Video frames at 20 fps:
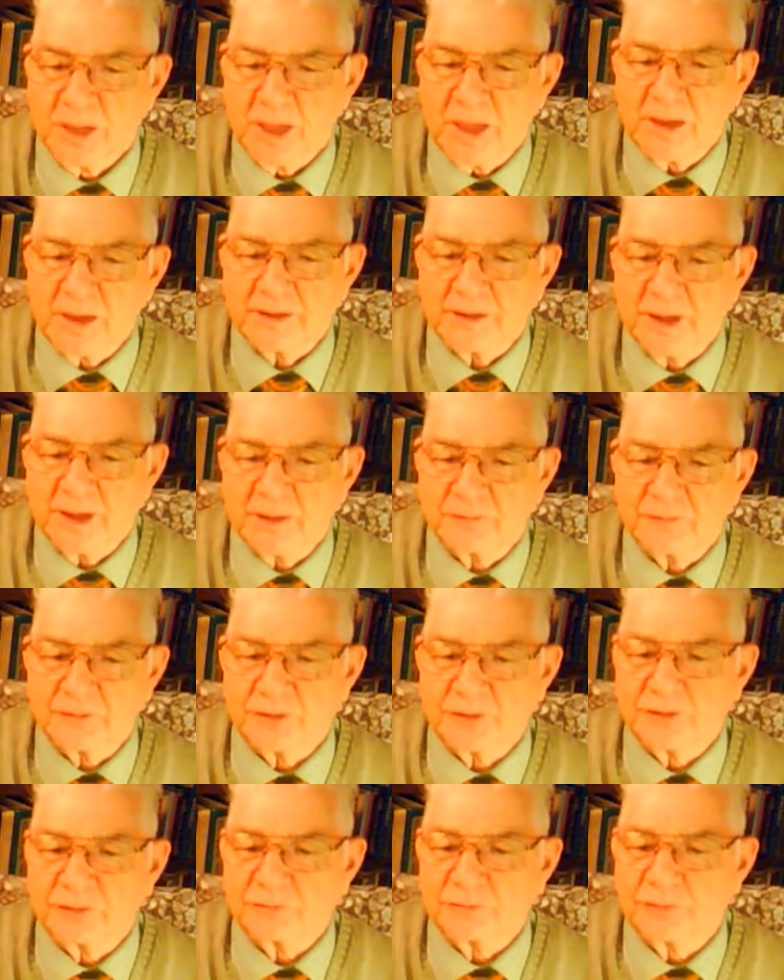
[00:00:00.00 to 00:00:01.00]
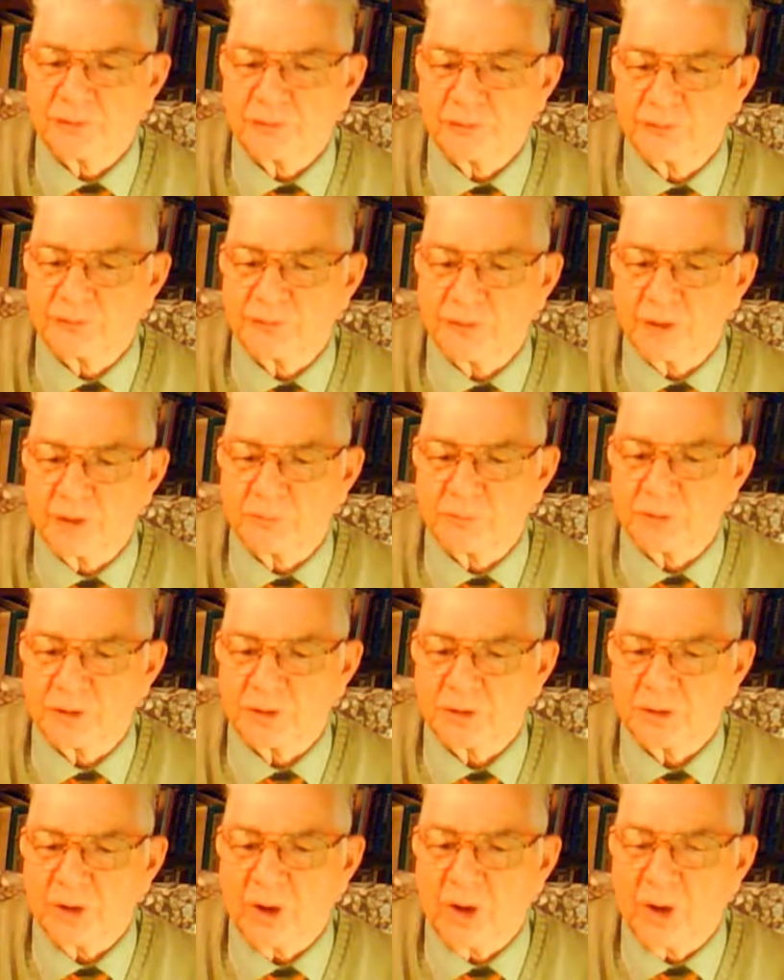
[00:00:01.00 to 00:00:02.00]
and evident
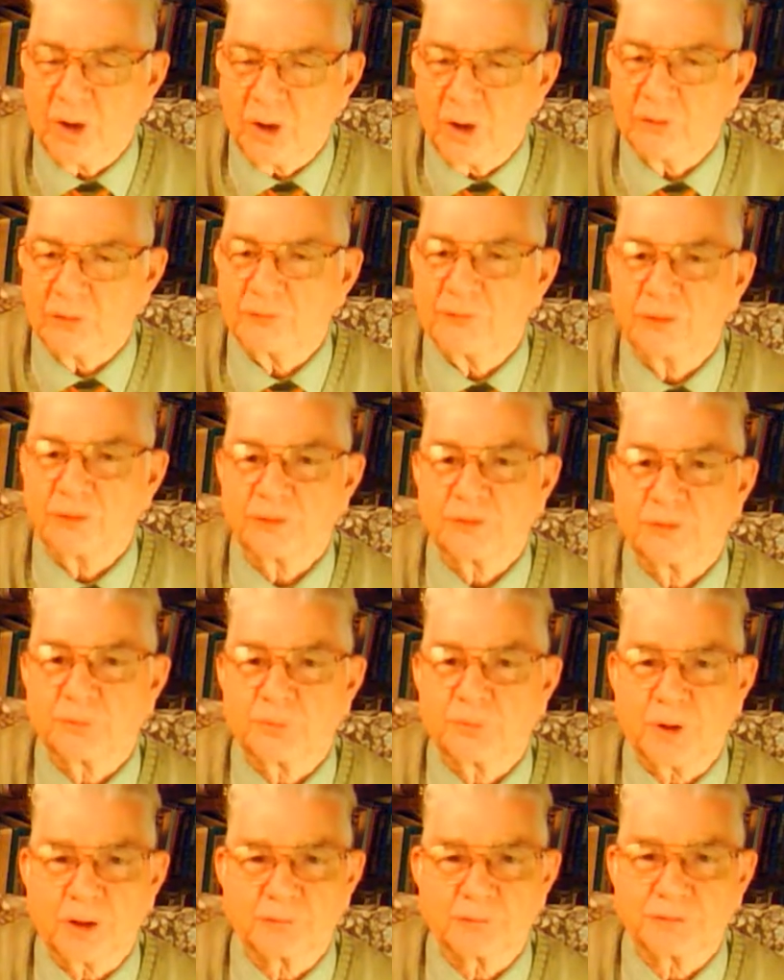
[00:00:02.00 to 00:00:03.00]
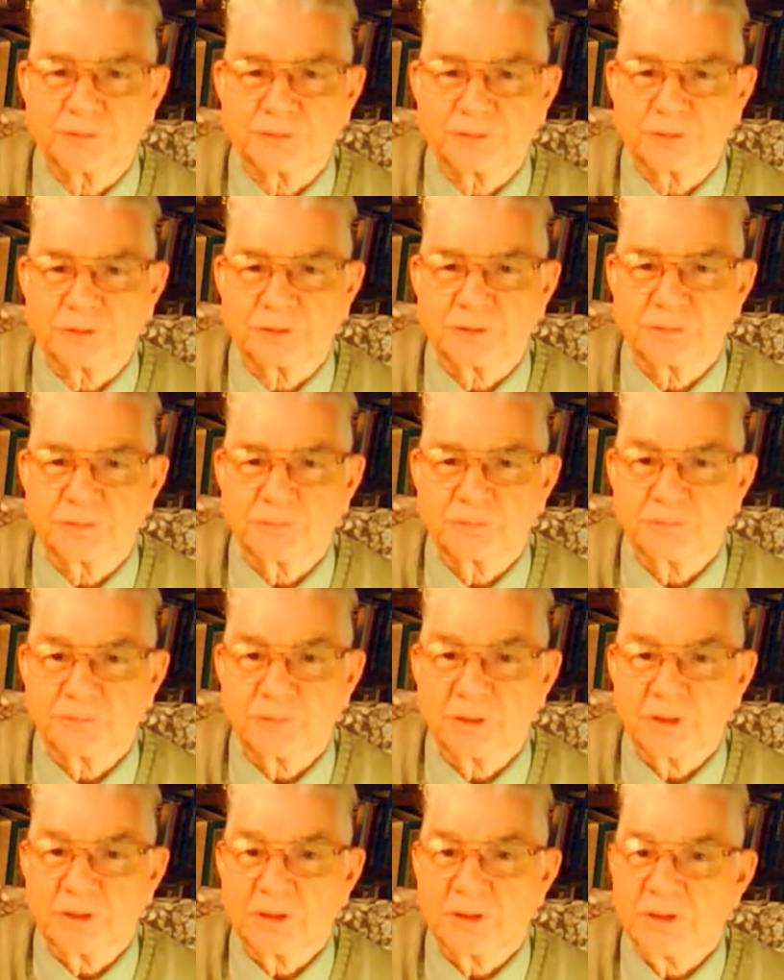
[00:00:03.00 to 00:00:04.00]
fulfillment of the prophecy.
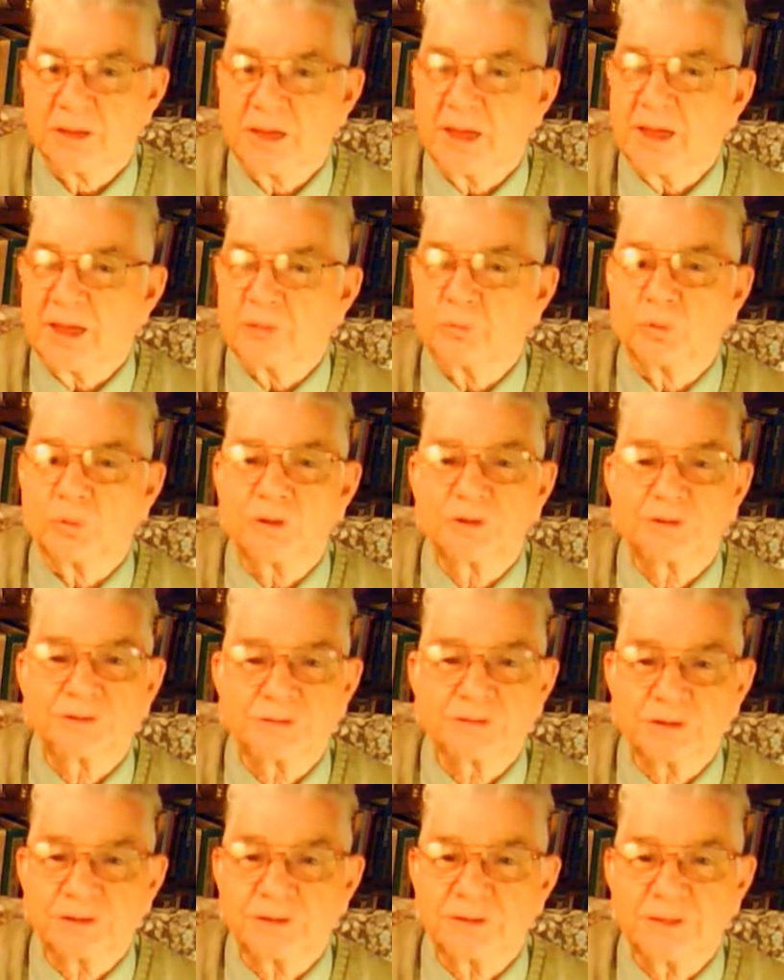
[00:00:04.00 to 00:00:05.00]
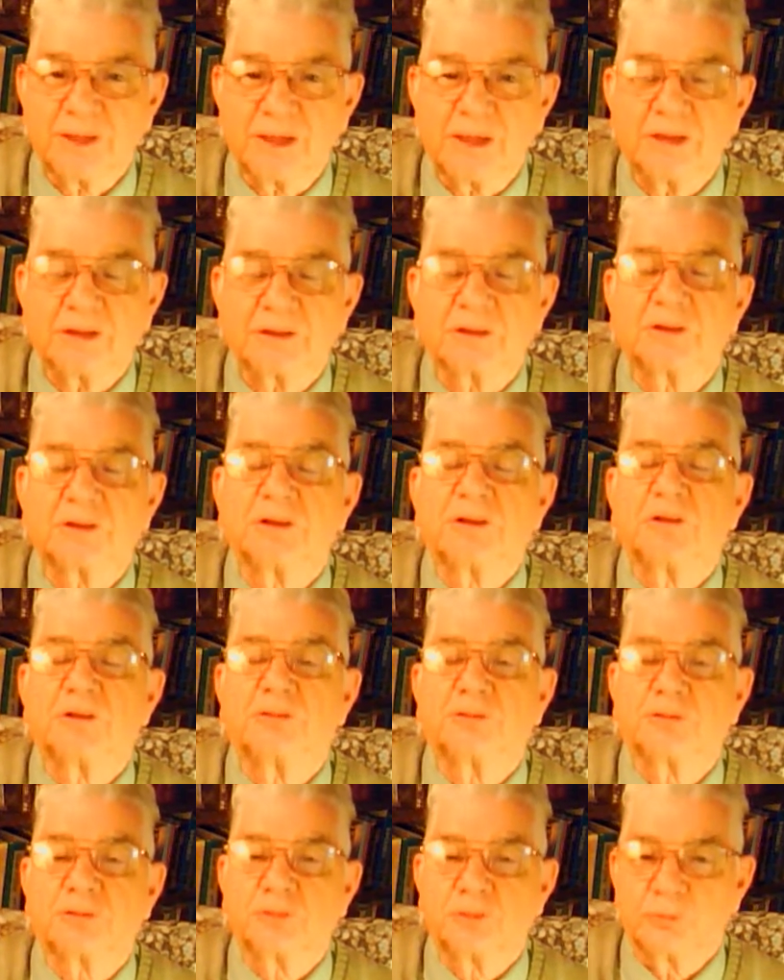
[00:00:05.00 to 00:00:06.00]
And we see that
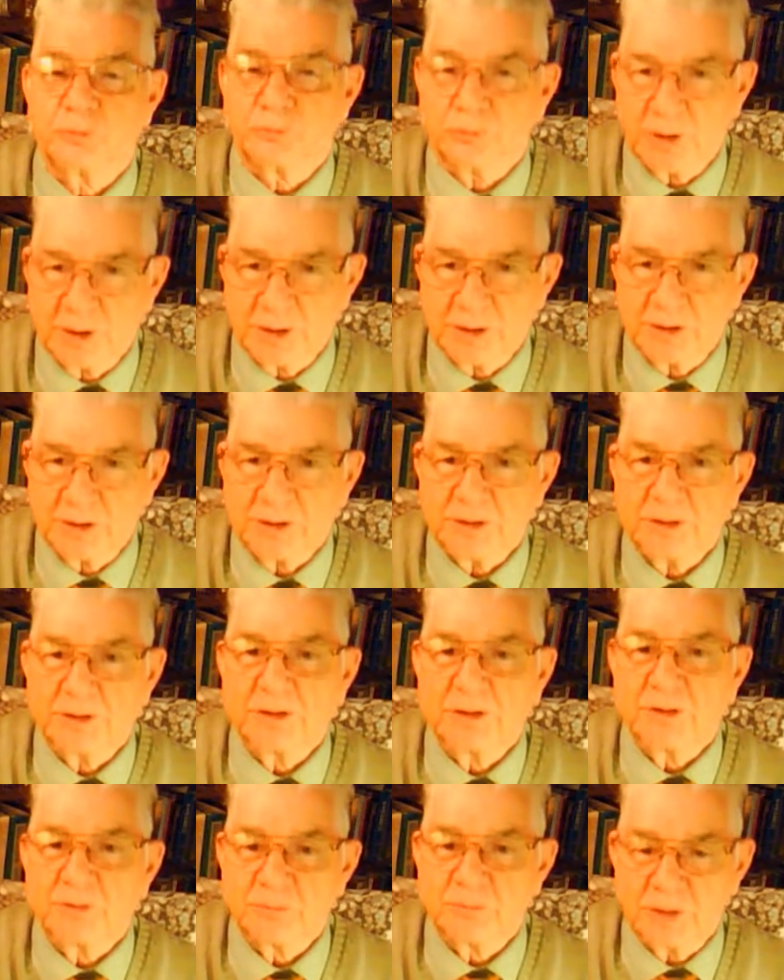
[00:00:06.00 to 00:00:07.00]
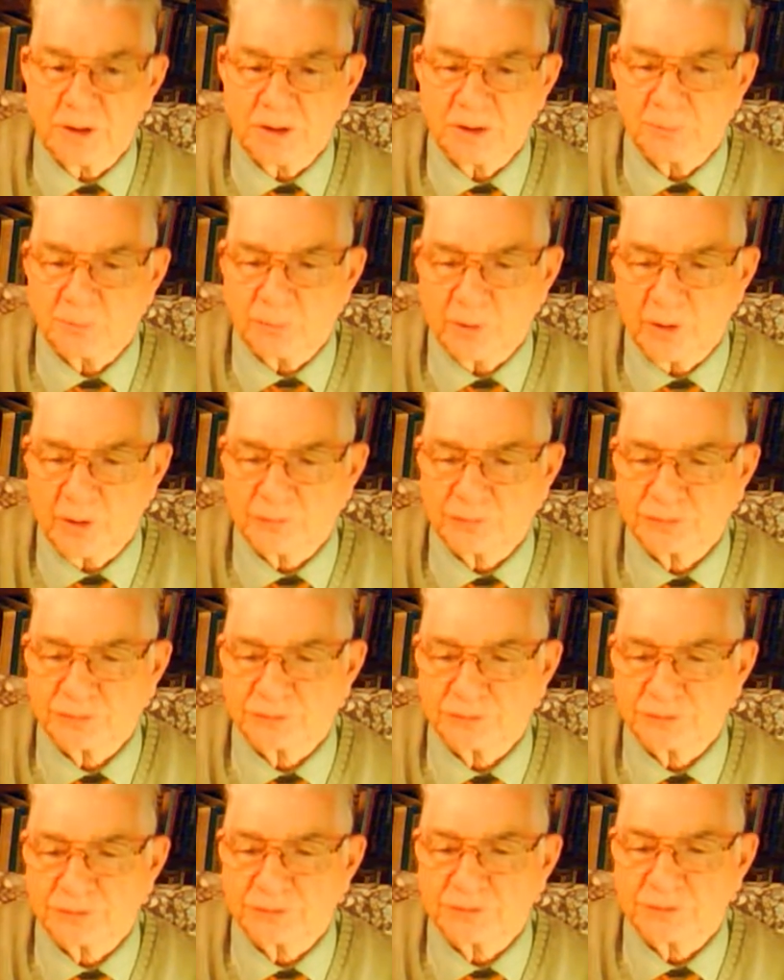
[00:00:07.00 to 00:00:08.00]
through many, many
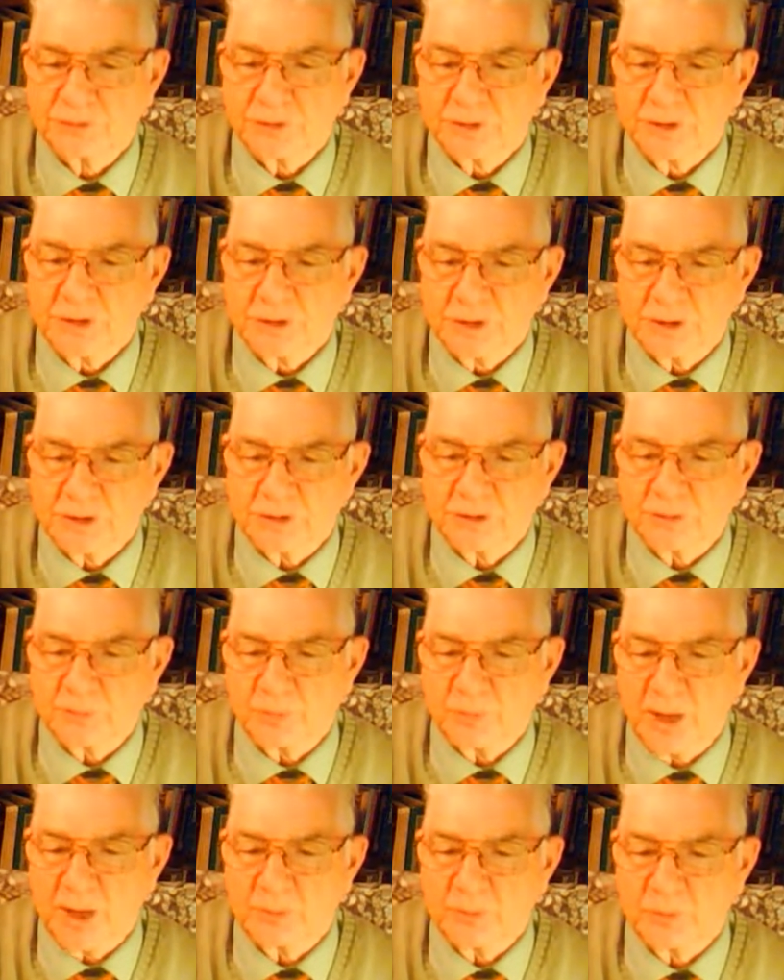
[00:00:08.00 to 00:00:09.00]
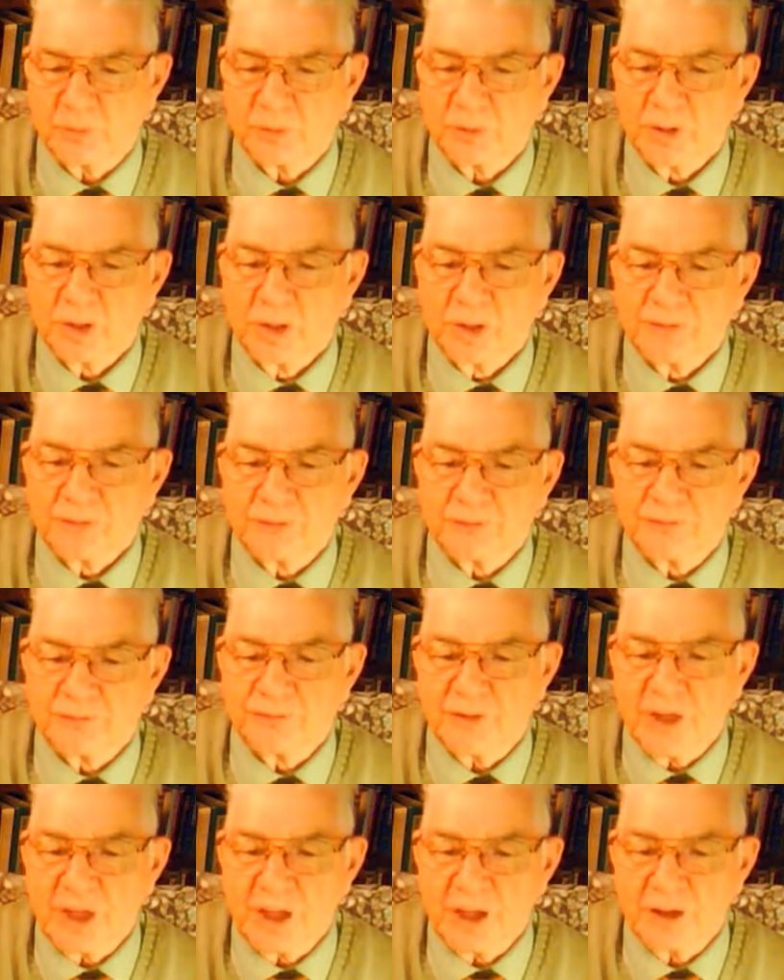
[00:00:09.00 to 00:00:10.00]
prophecies in the Bible. The
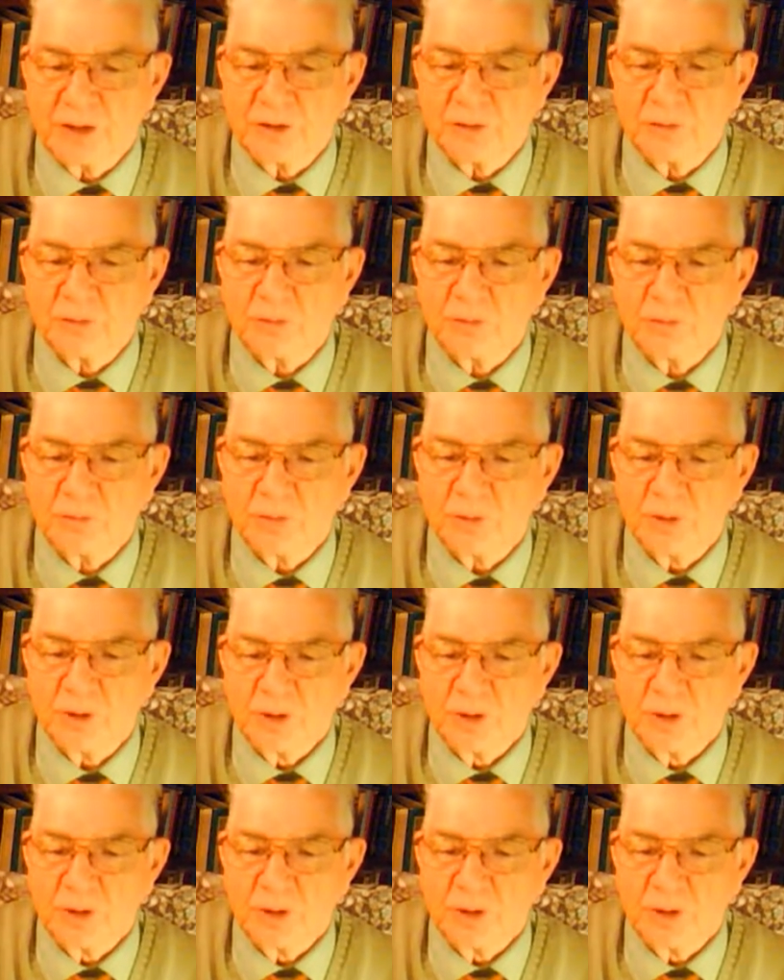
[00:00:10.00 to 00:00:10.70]
value